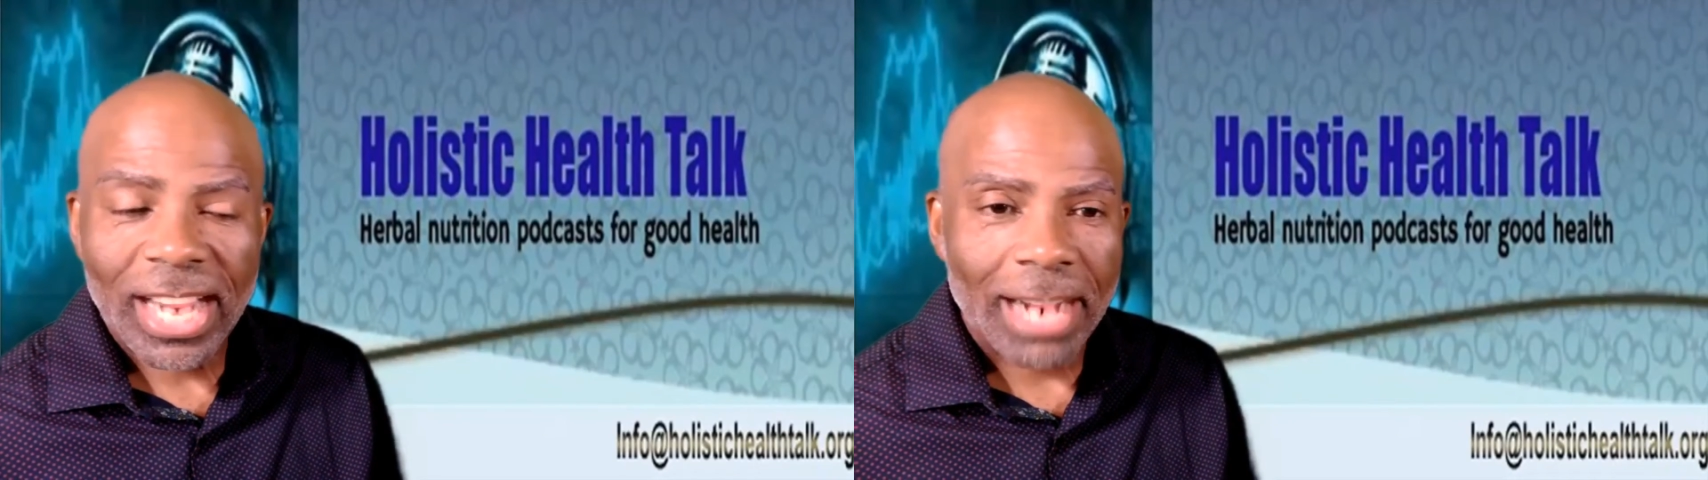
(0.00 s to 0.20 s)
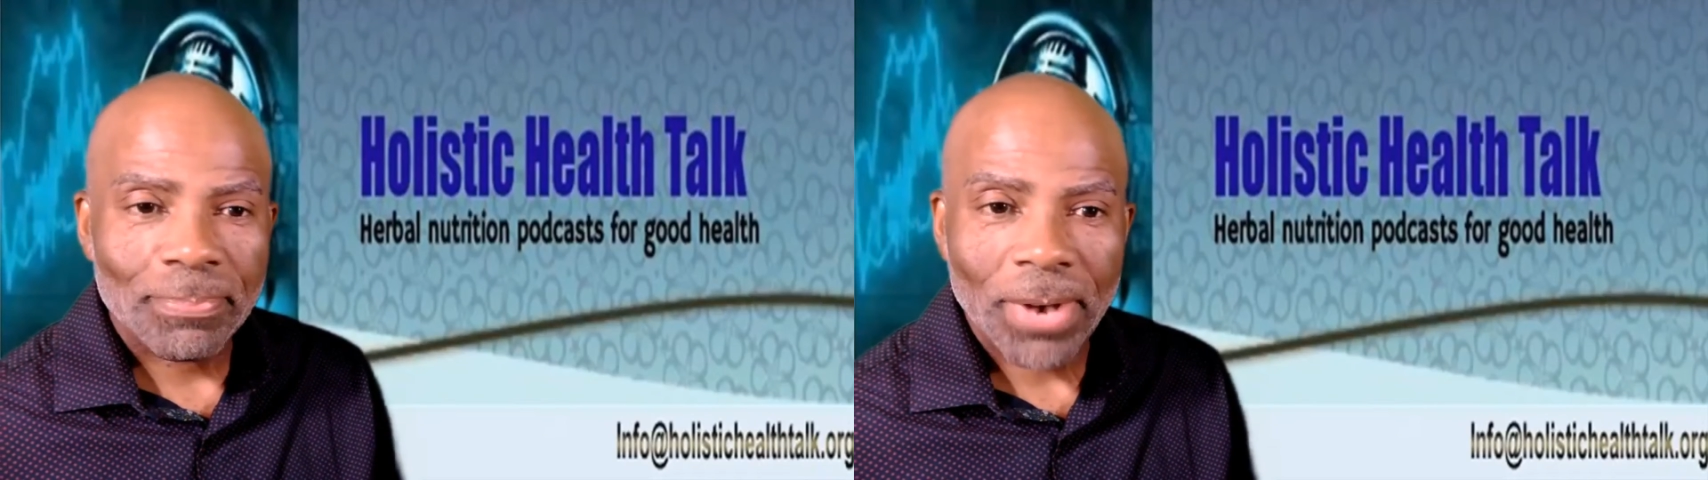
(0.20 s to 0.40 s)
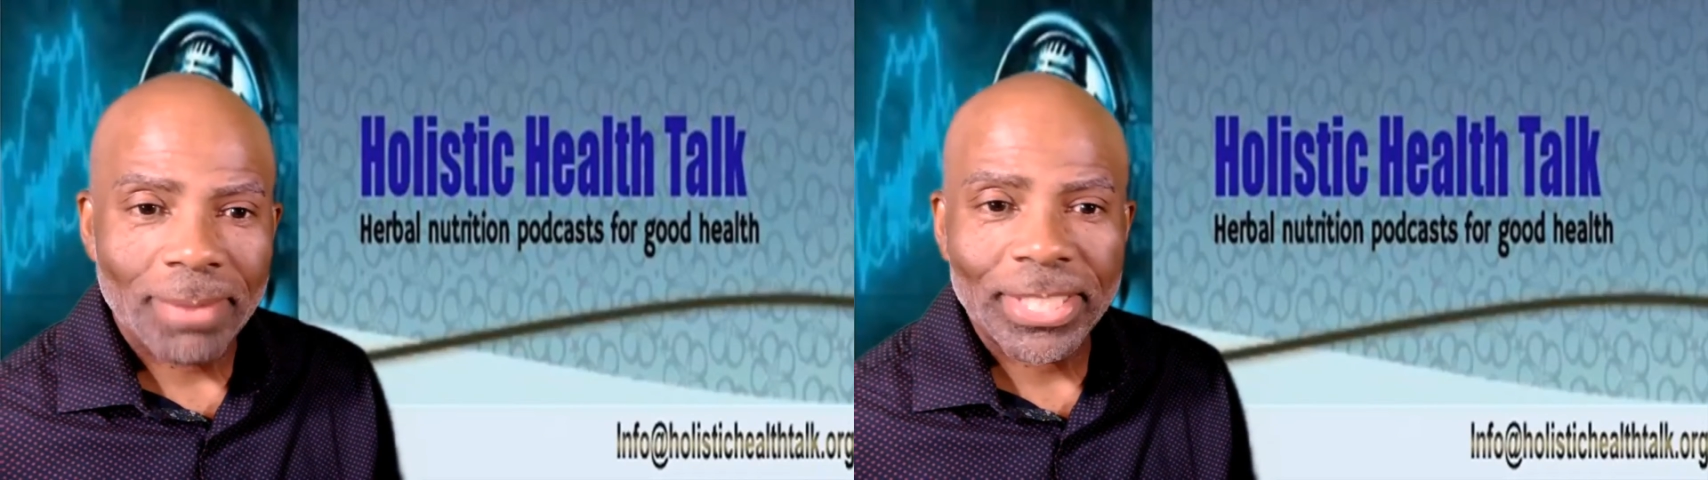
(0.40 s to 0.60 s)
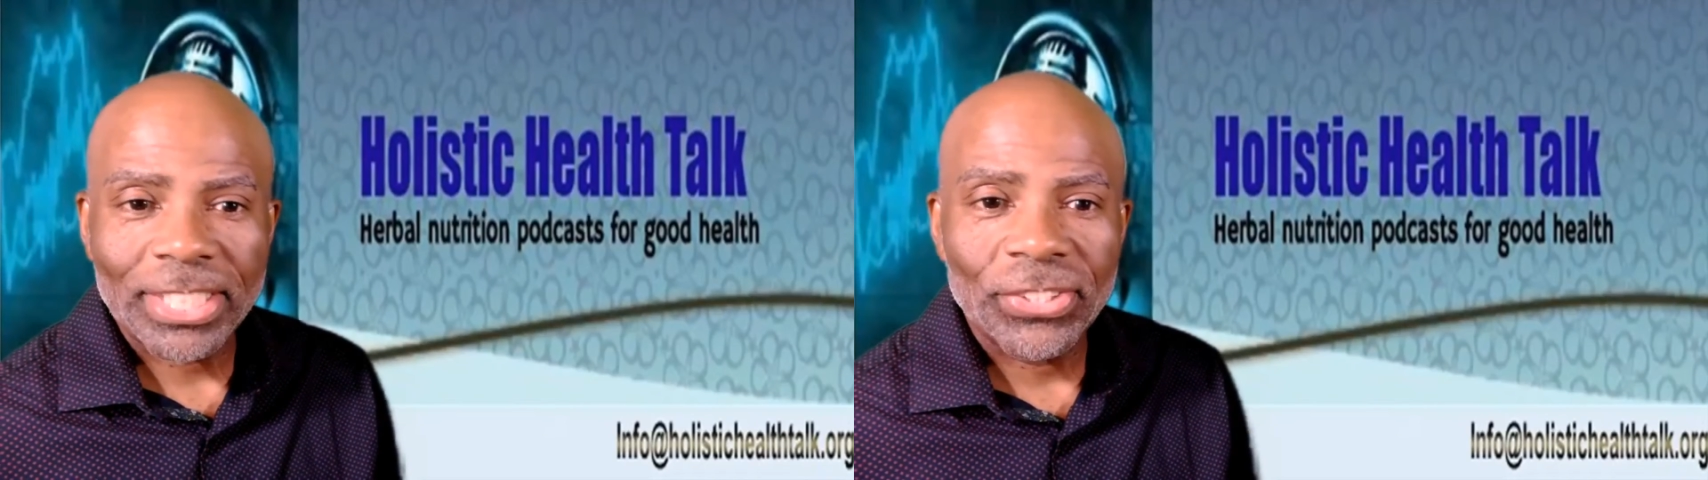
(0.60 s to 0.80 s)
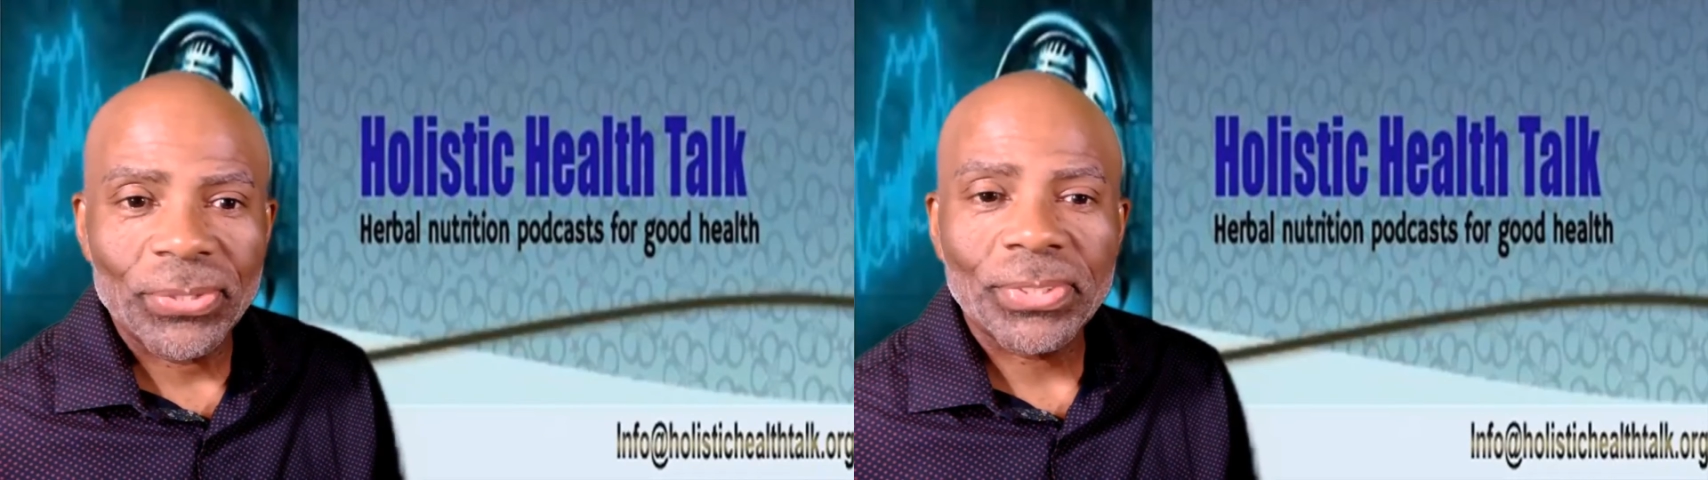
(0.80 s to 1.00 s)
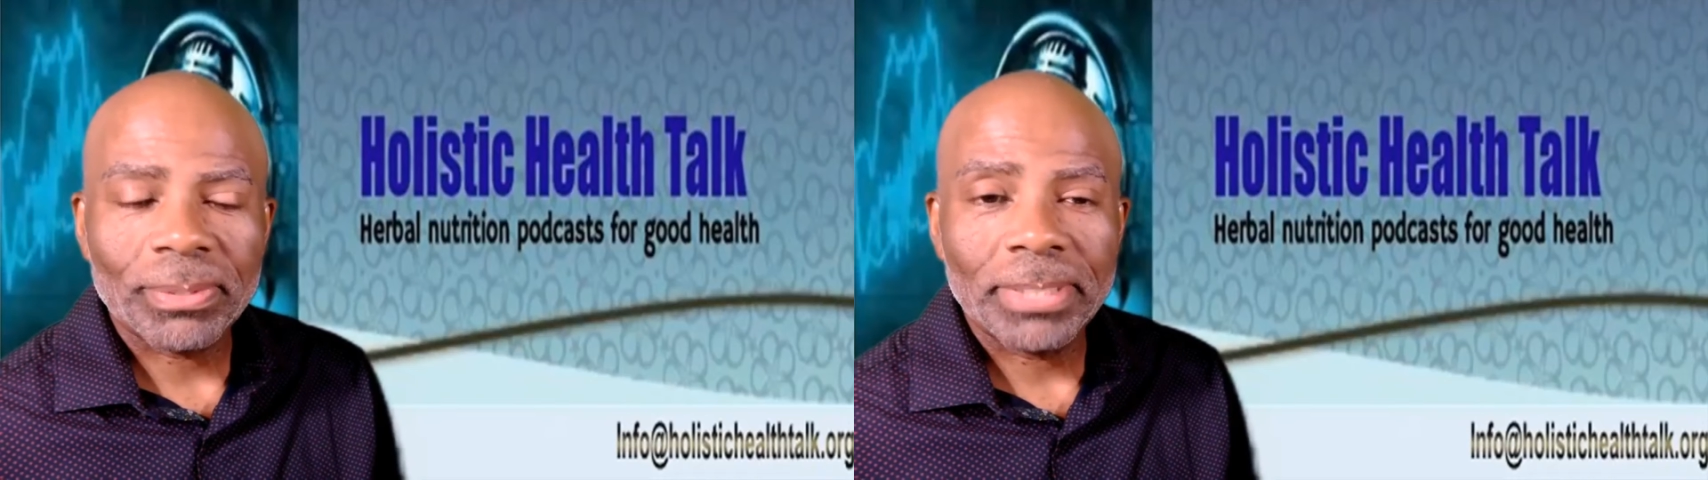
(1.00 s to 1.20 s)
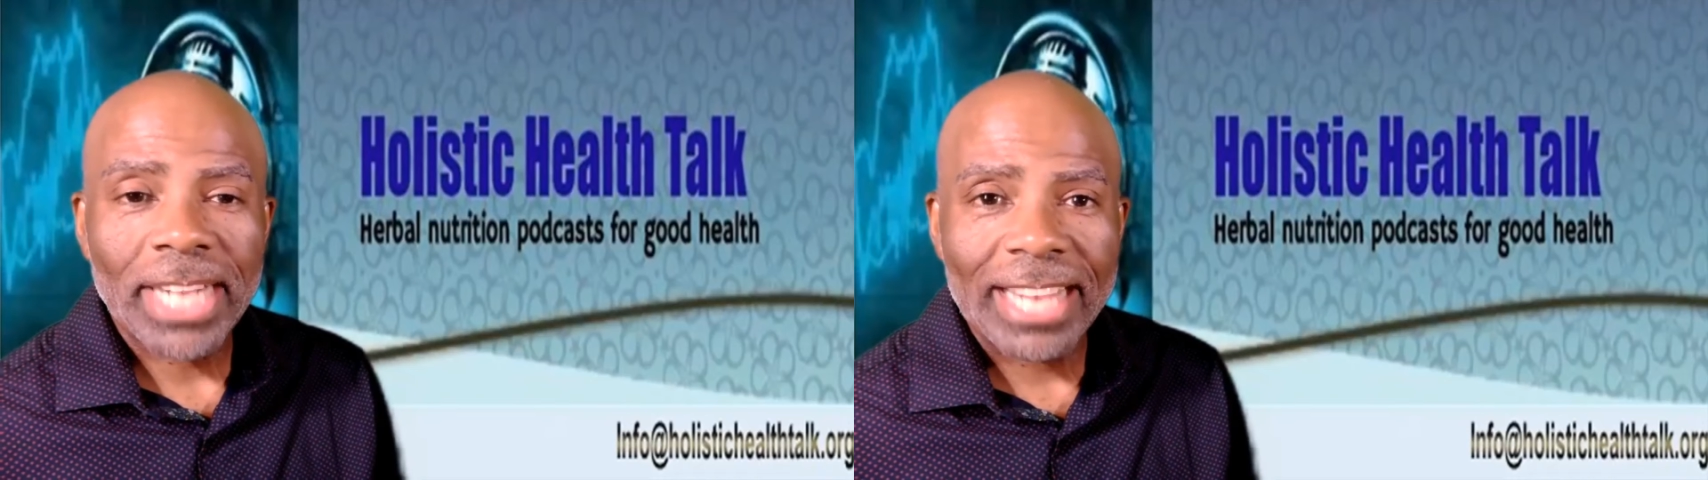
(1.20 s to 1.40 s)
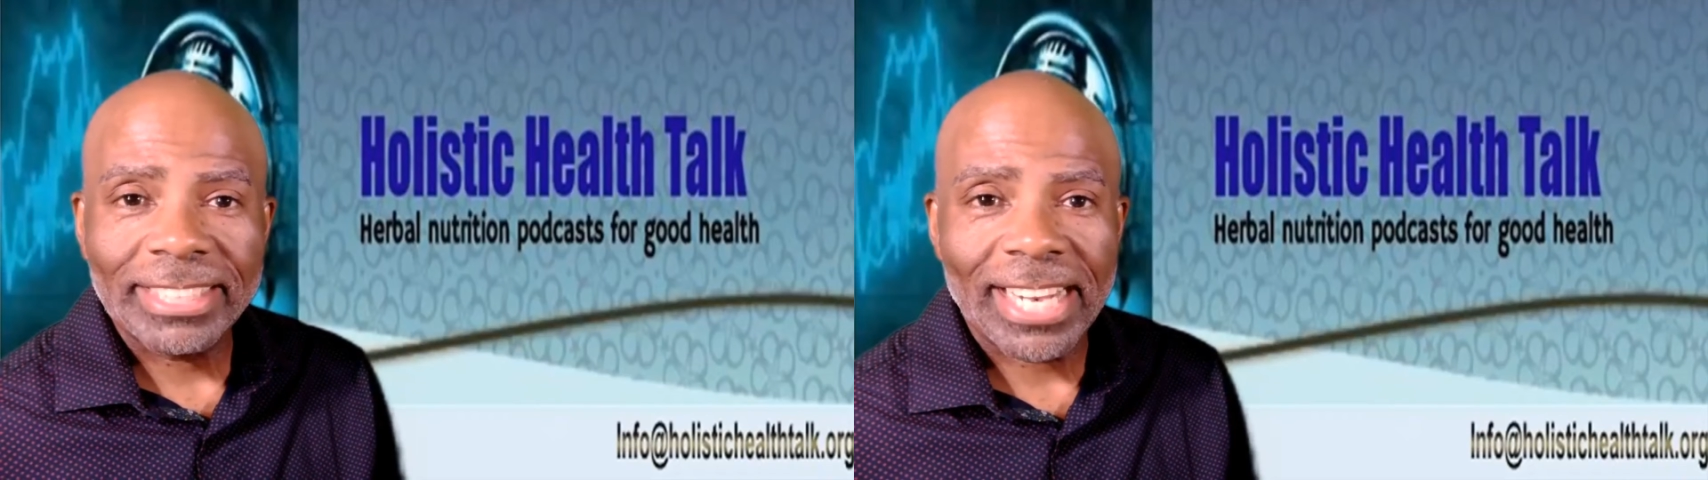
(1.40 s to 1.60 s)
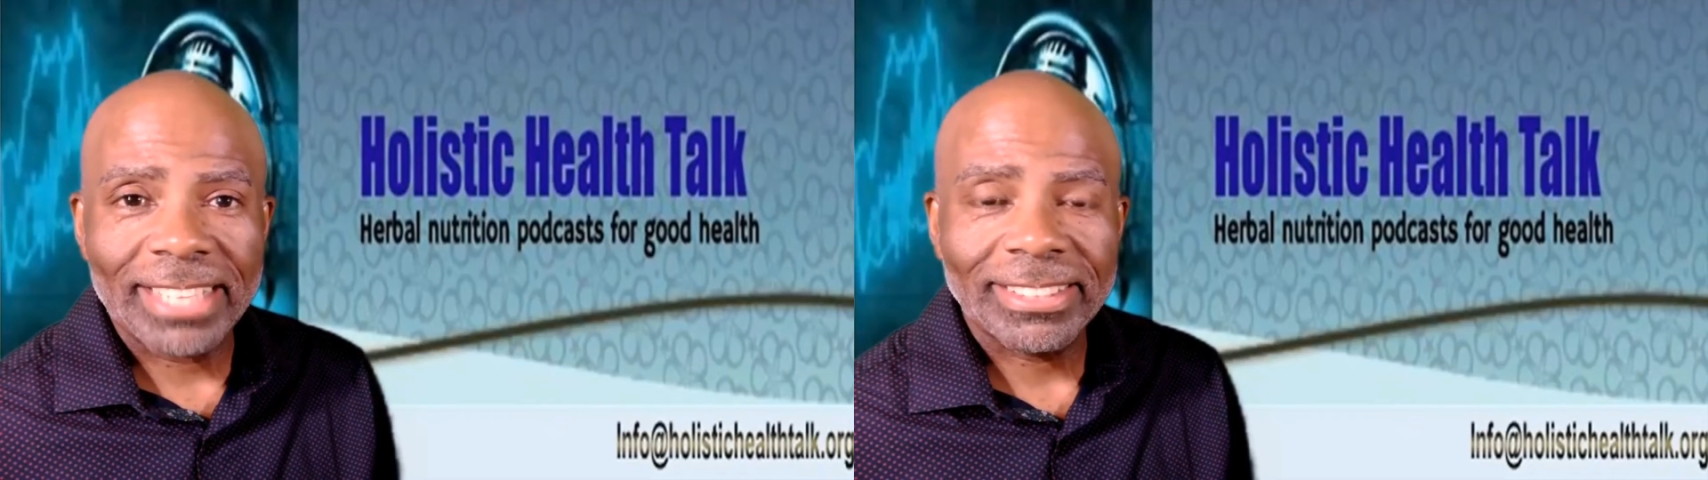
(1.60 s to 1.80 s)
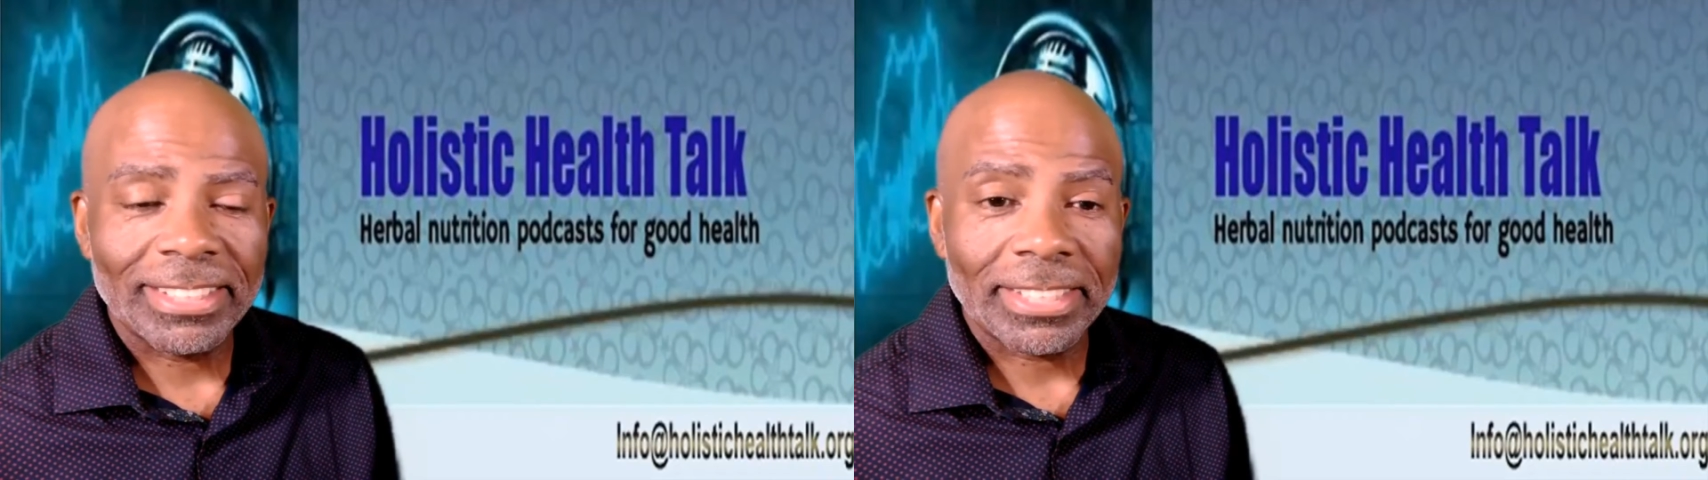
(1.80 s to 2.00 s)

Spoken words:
I probably can do some contests